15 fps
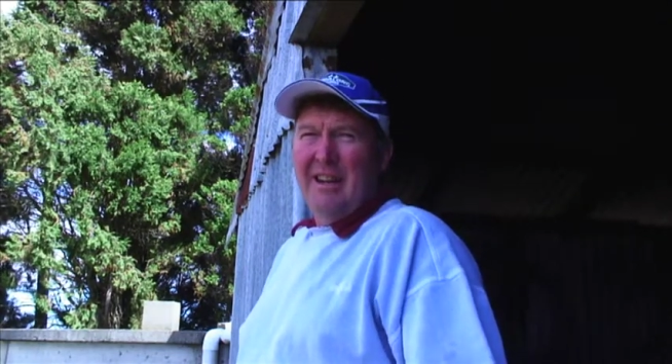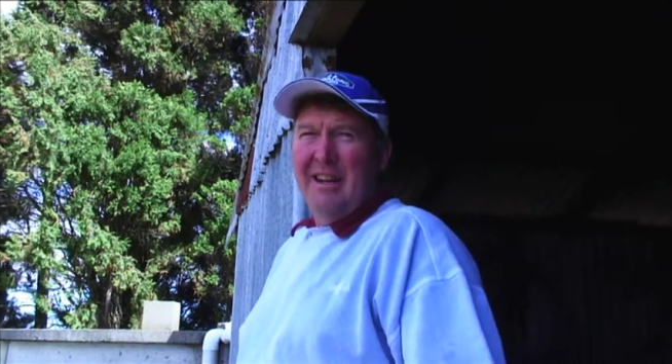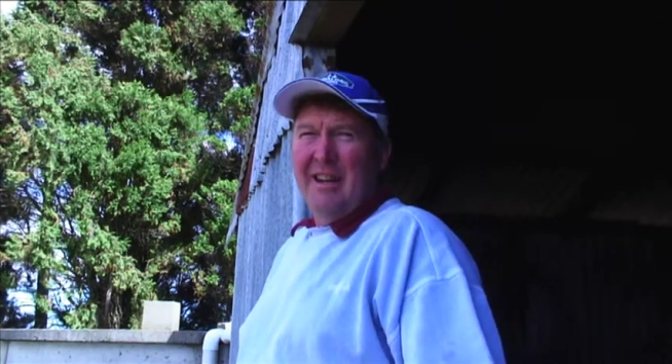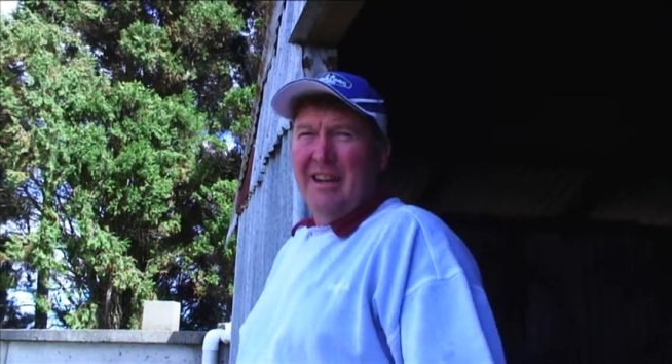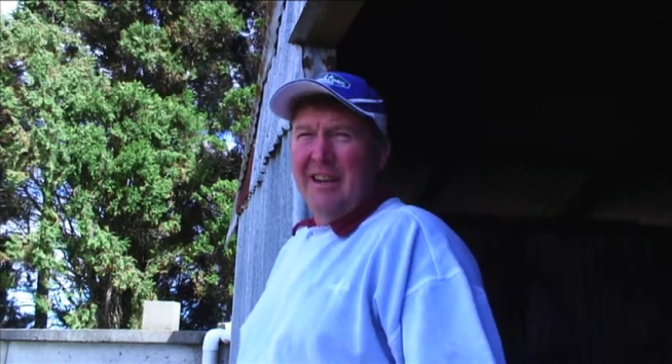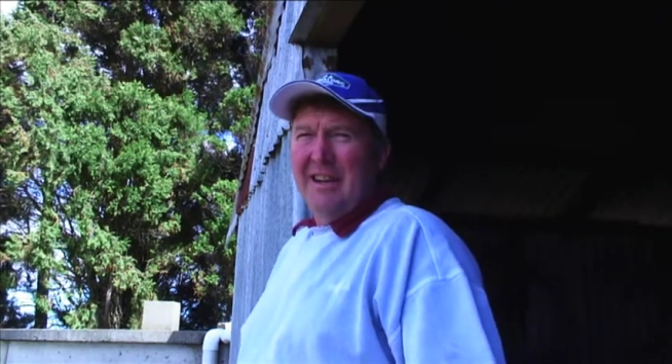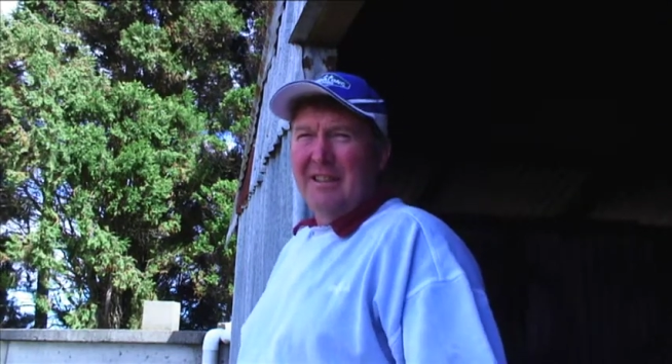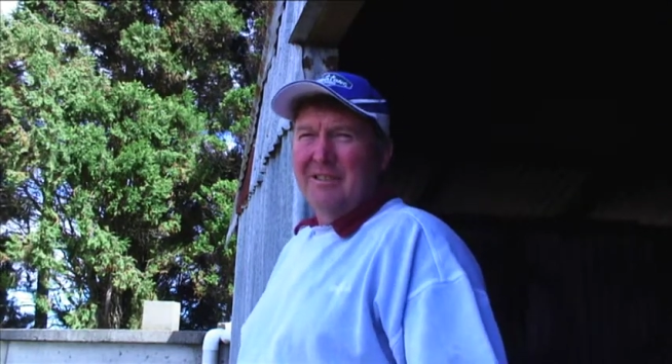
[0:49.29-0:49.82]

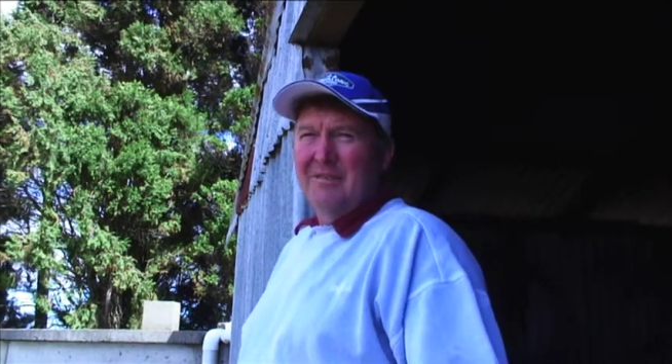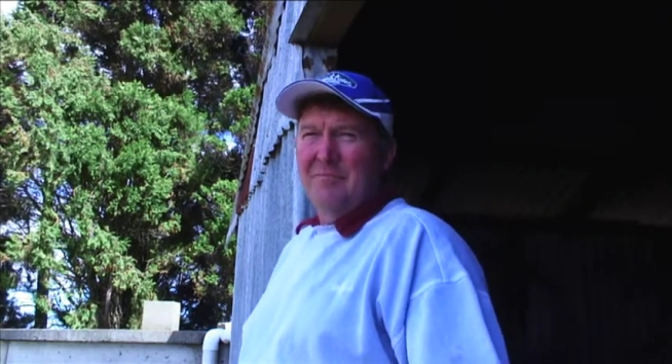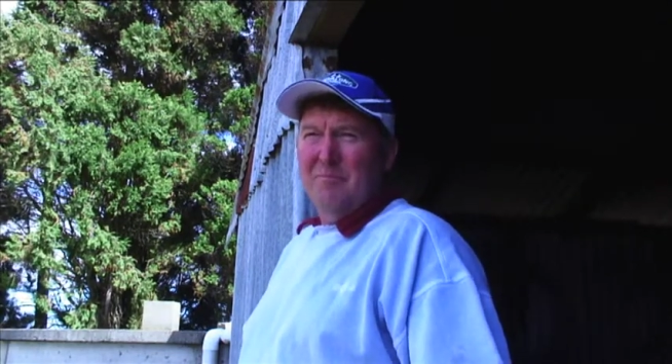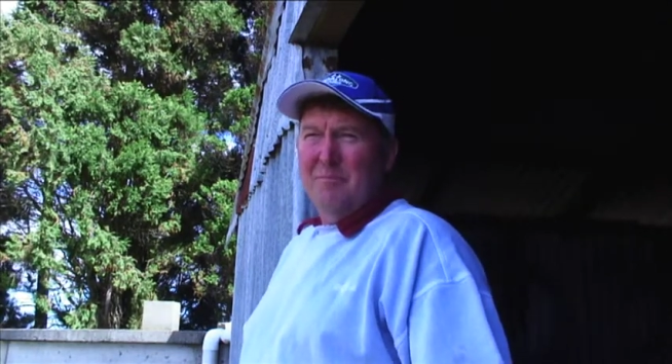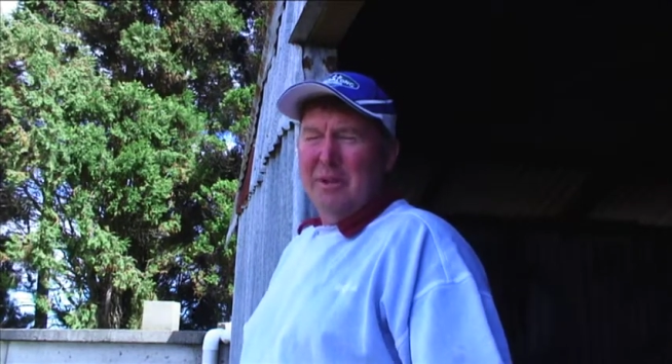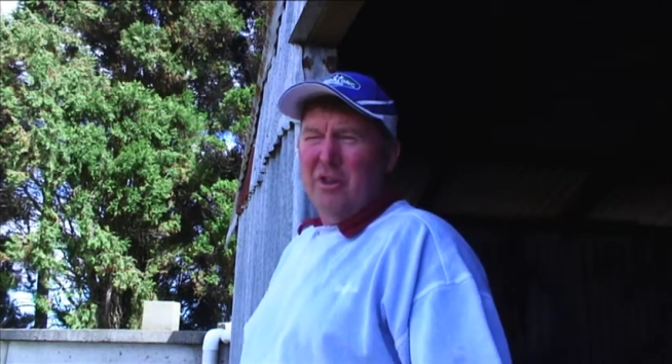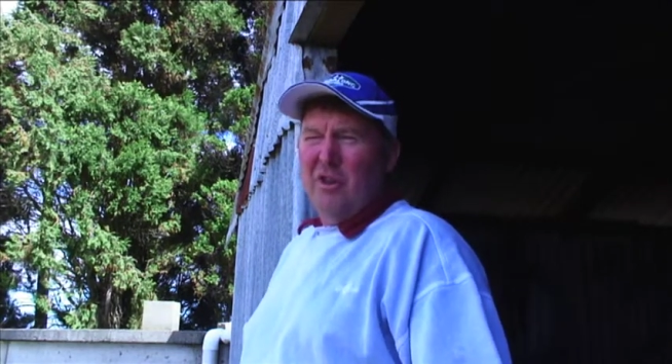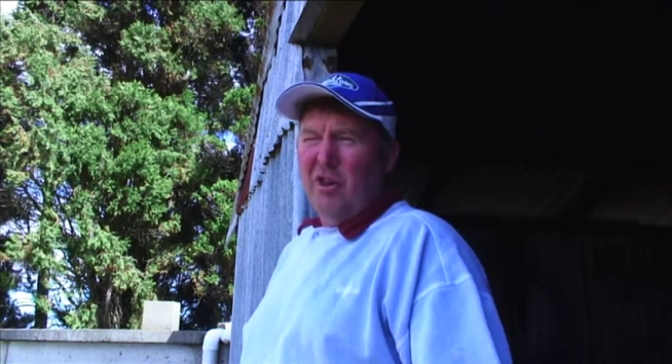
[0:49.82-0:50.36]
and
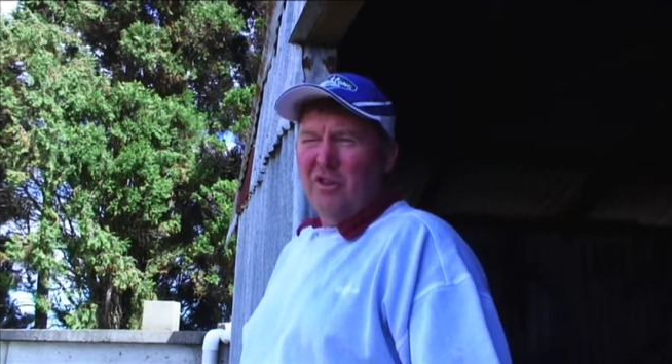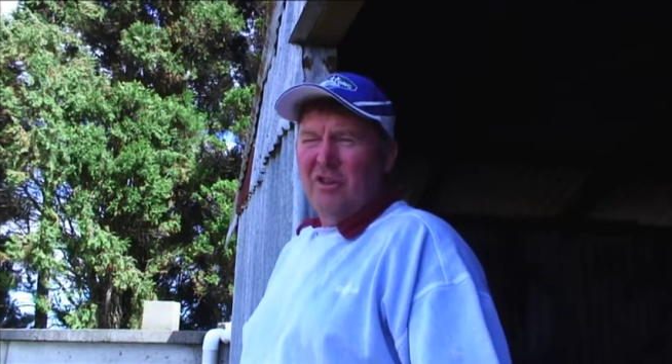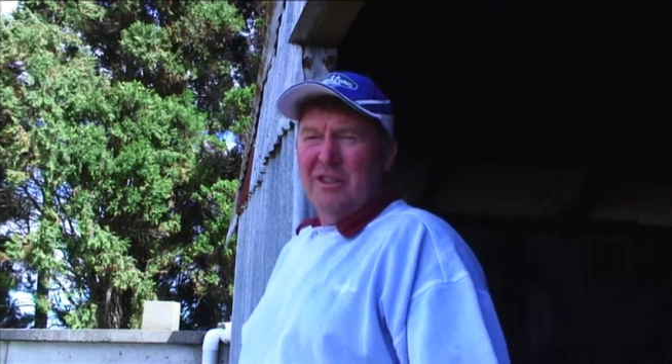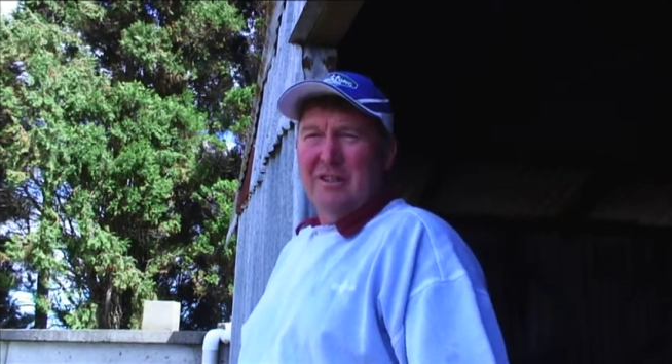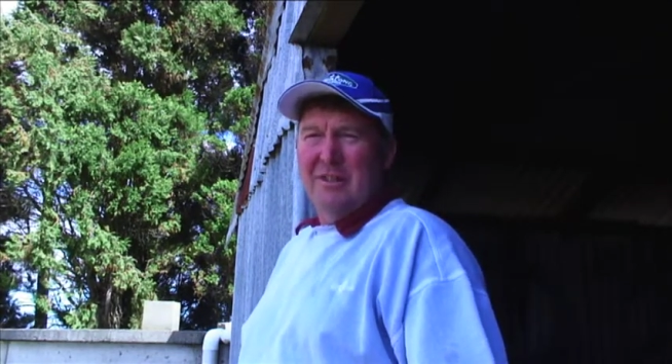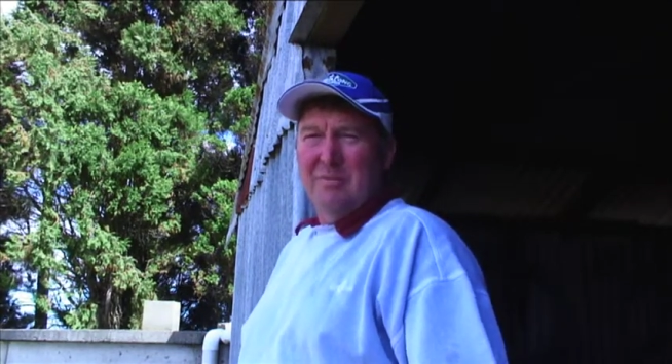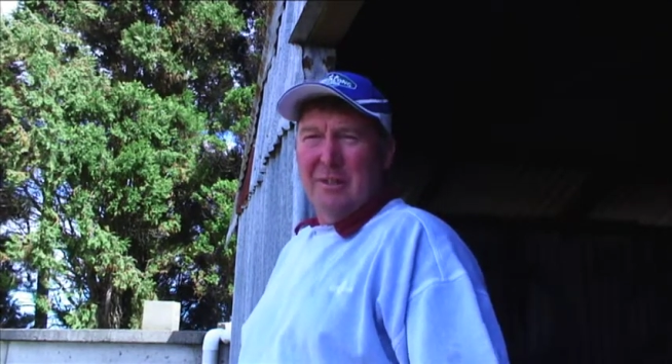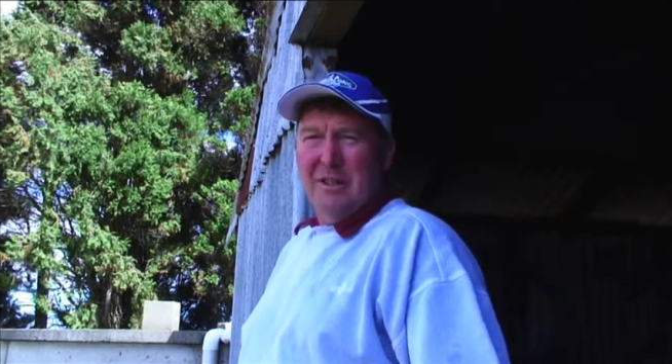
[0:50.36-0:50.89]
because
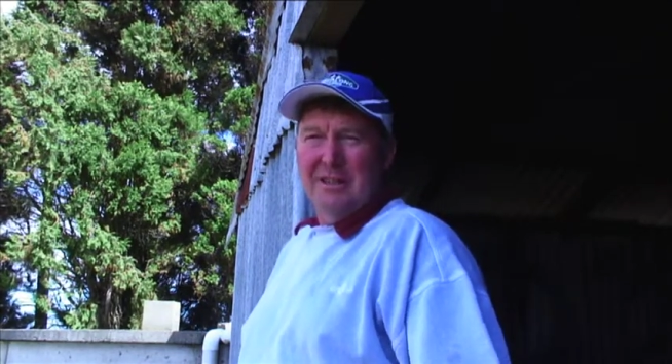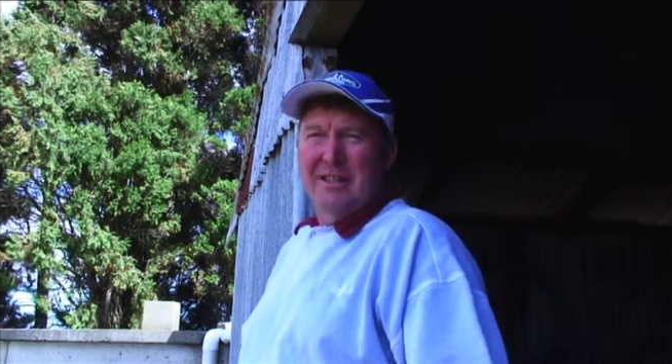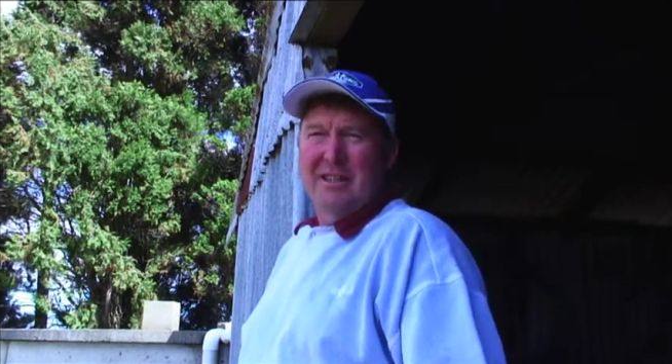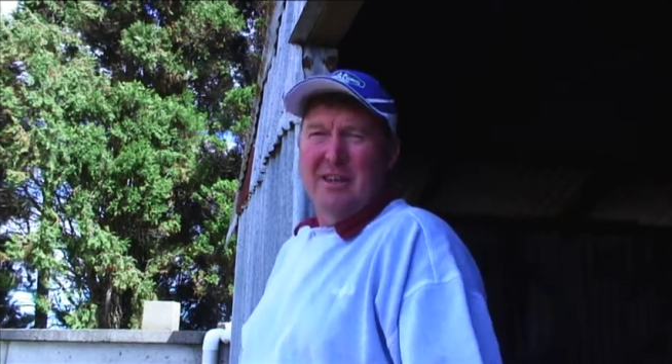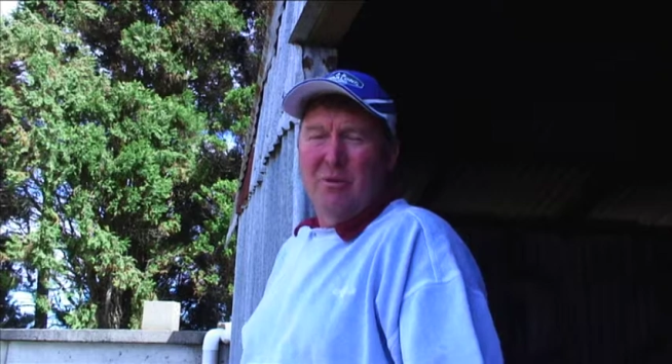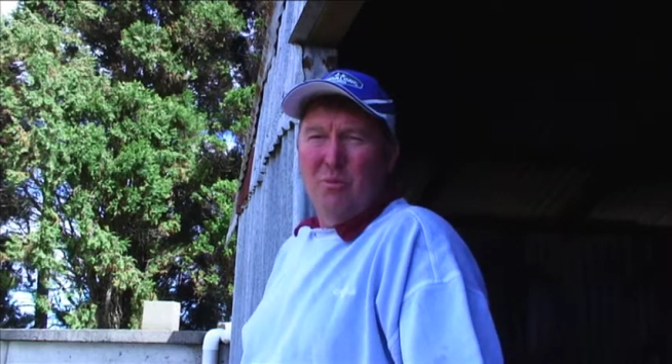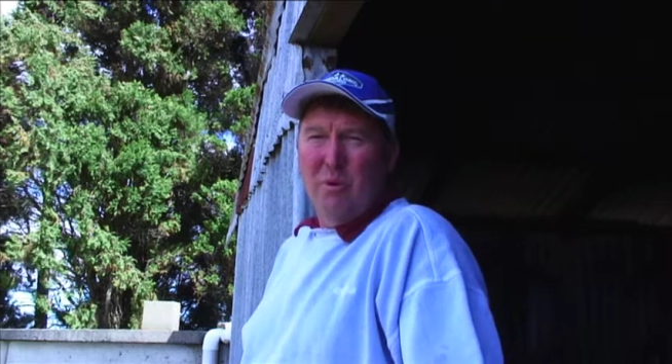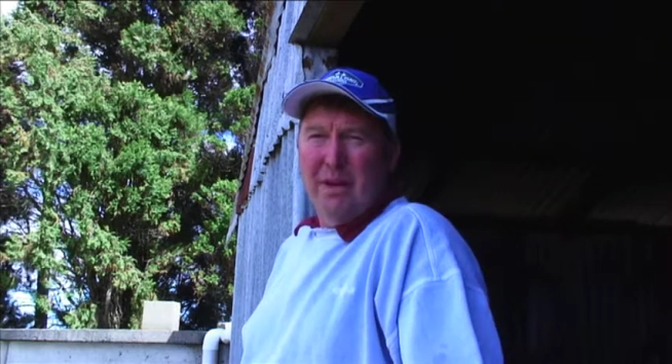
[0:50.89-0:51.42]
it had been
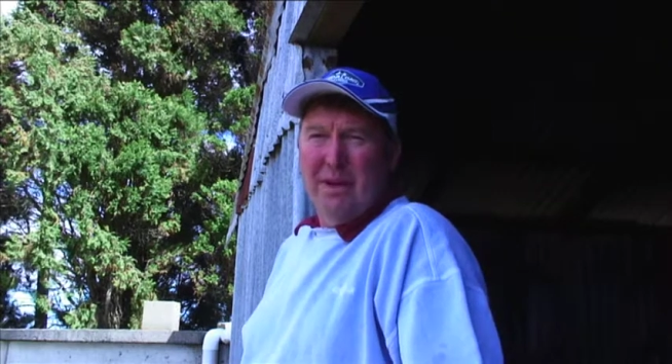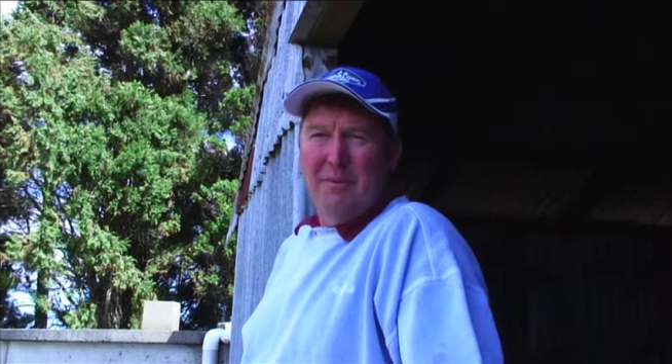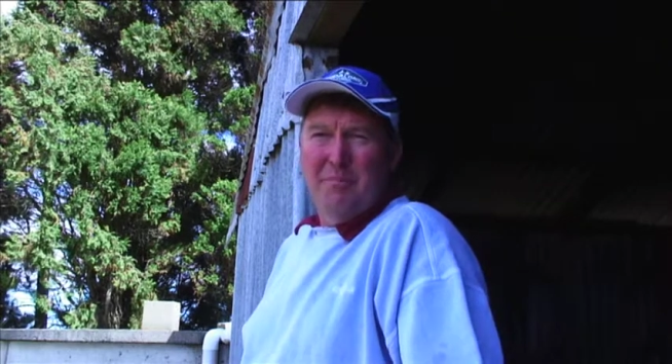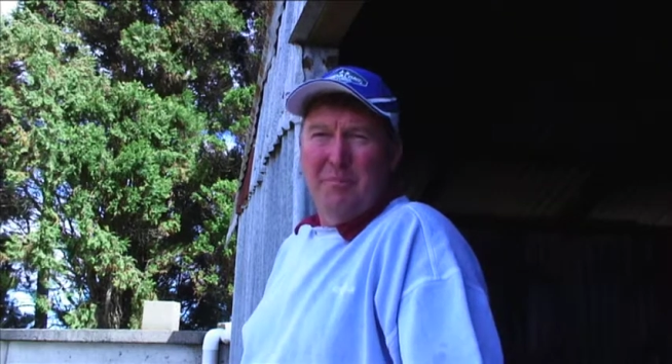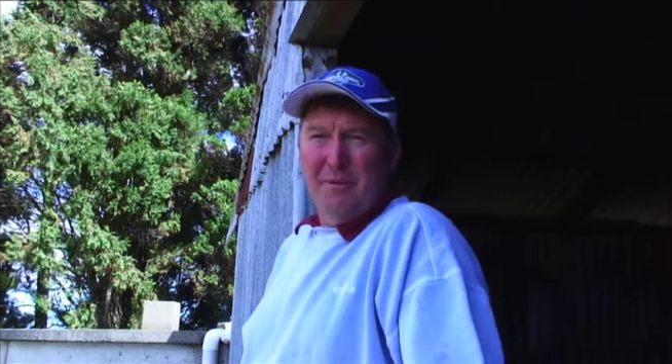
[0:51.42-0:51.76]
so wet